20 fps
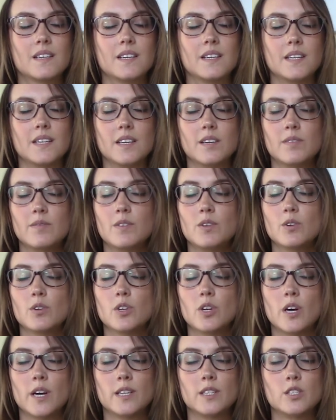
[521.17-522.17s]
If you're
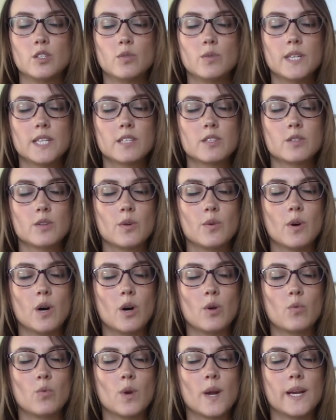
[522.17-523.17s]
not doing so
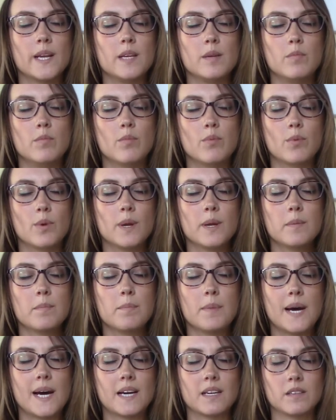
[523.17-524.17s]
already, bring
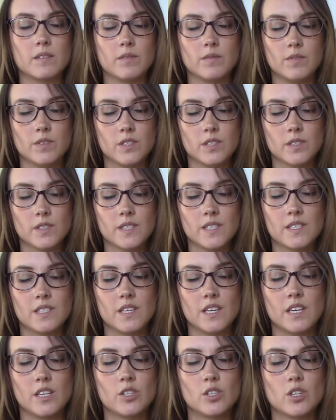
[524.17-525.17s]
back the
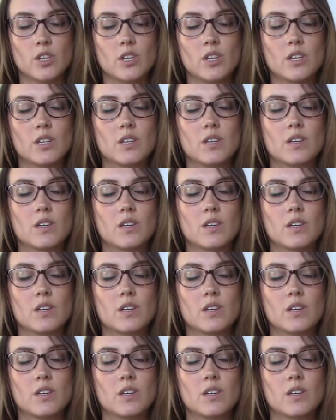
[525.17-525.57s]
visualization